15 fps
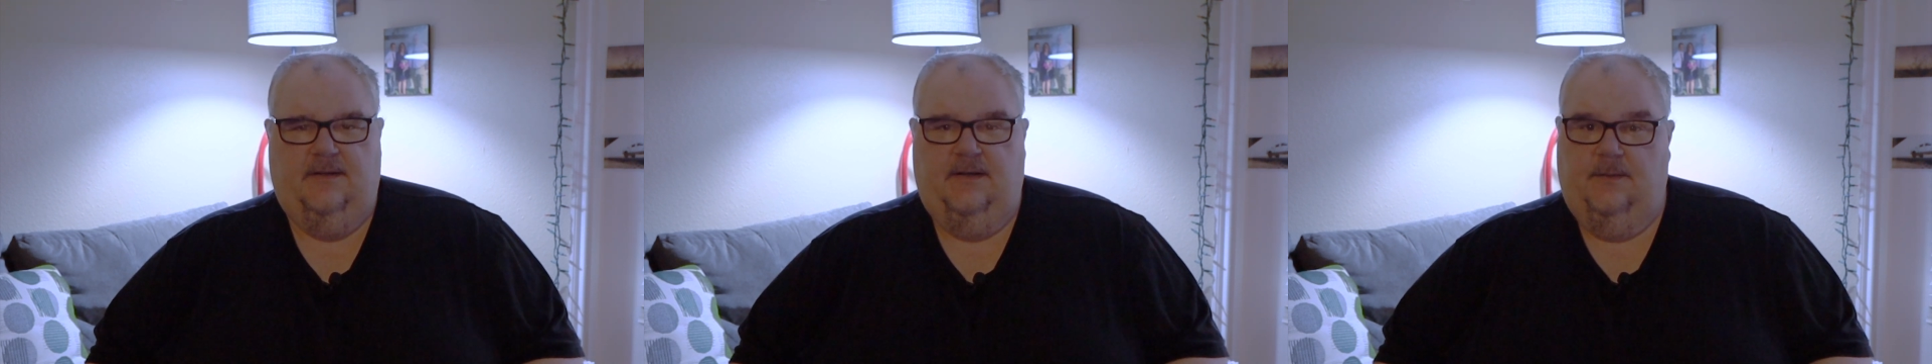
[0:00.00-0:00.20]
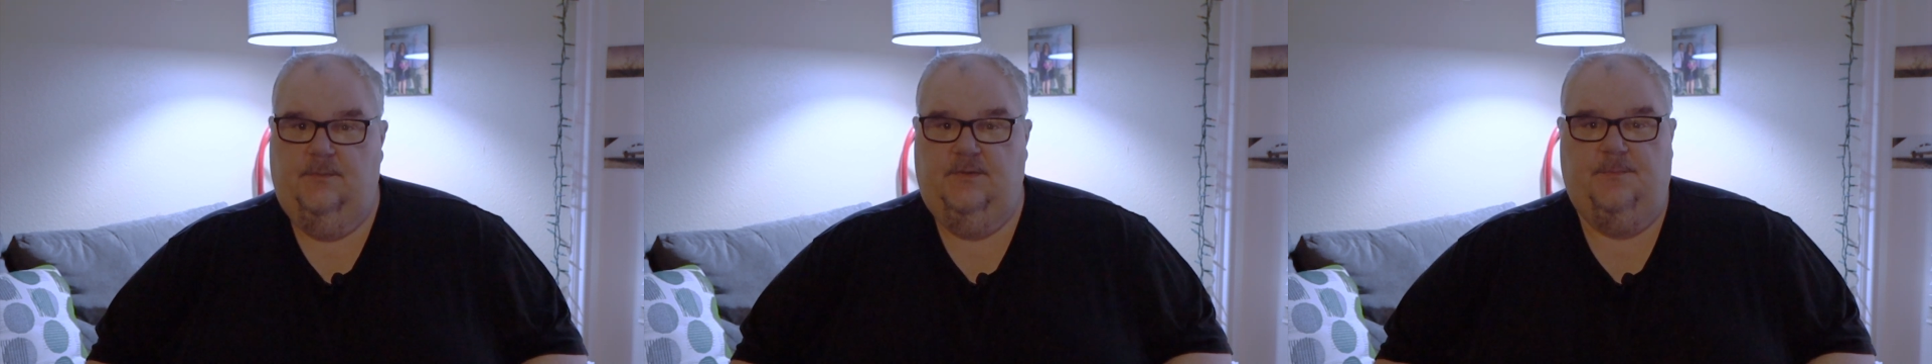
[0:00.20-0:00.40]

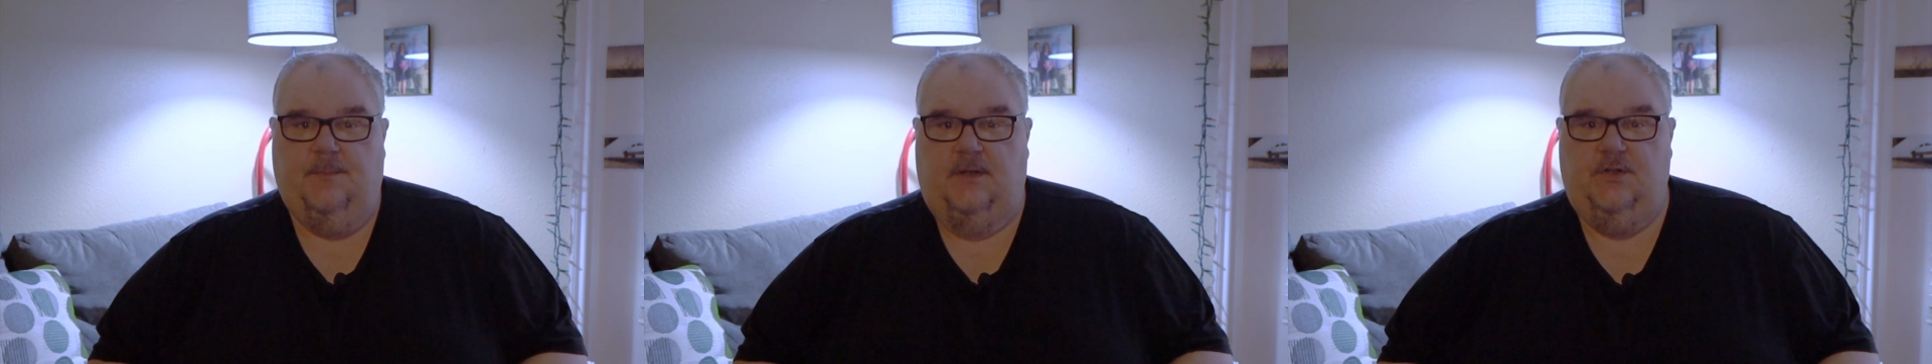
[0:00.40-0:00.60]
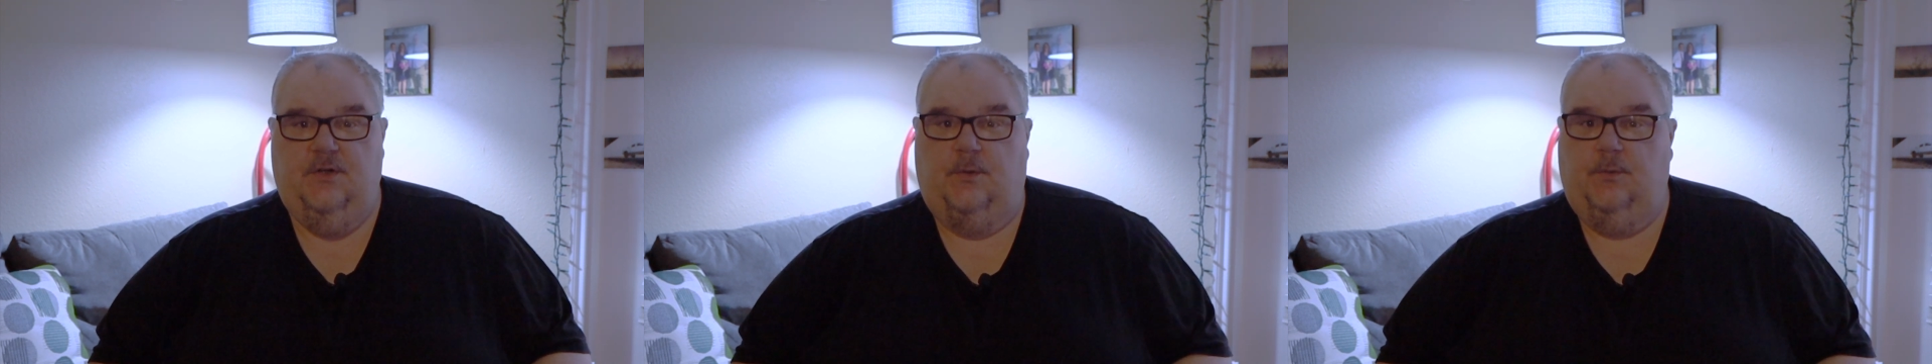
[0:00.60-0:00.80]
and it was
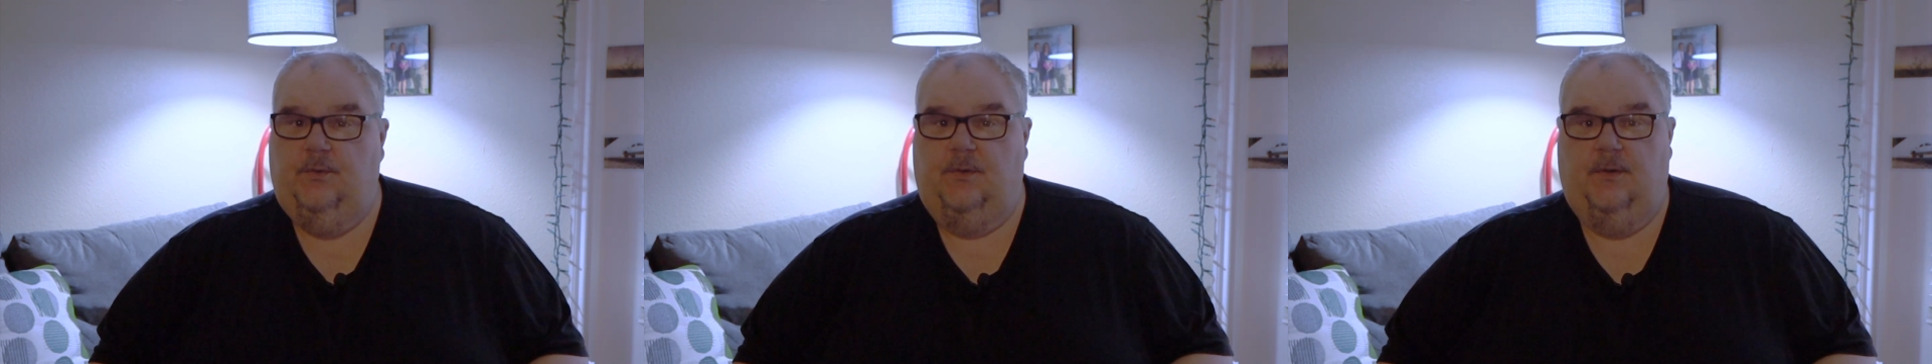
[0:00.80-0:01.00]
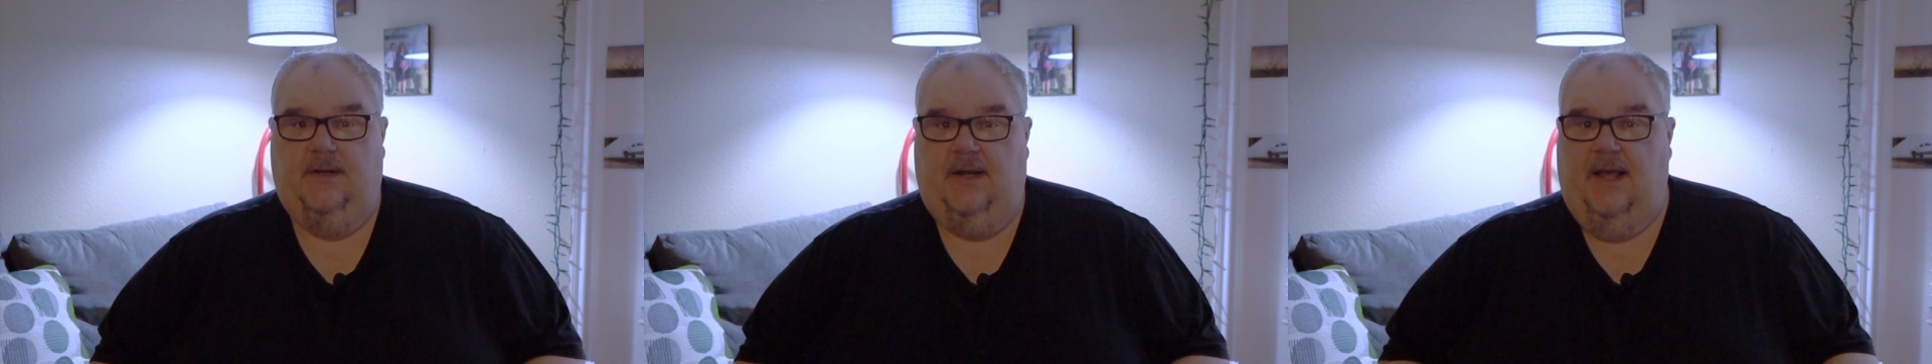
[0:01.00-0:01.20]
much
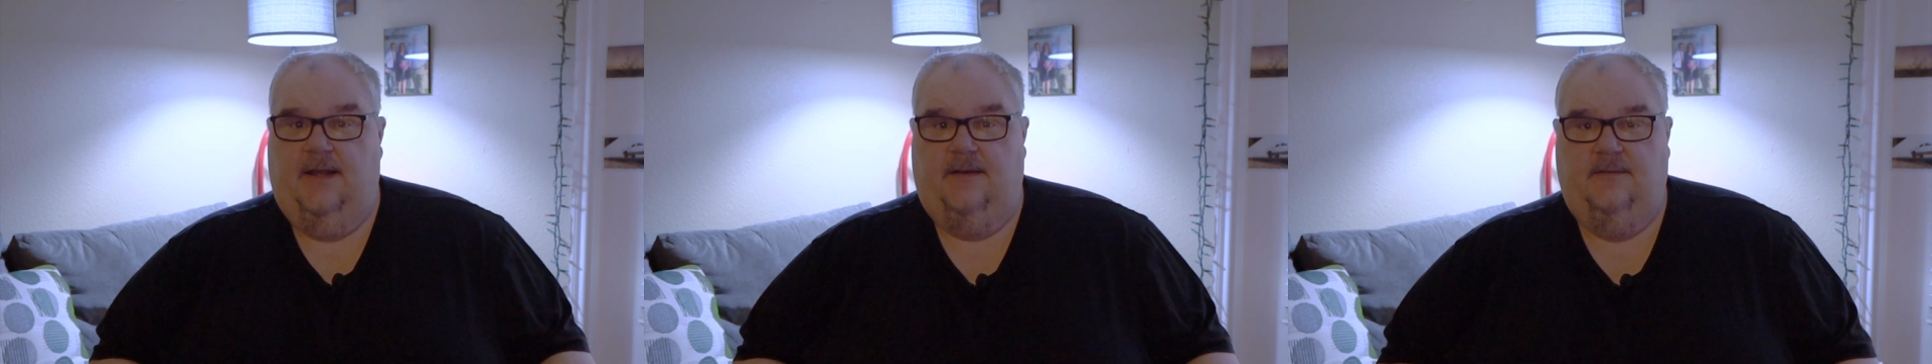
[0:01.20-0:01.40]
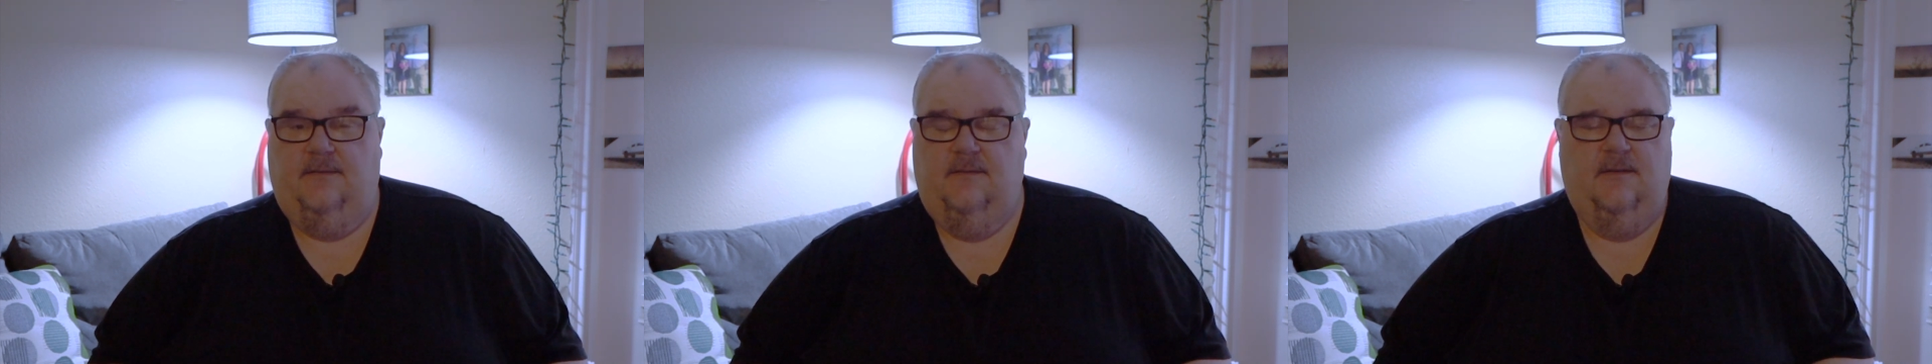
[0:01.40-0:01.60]
older and had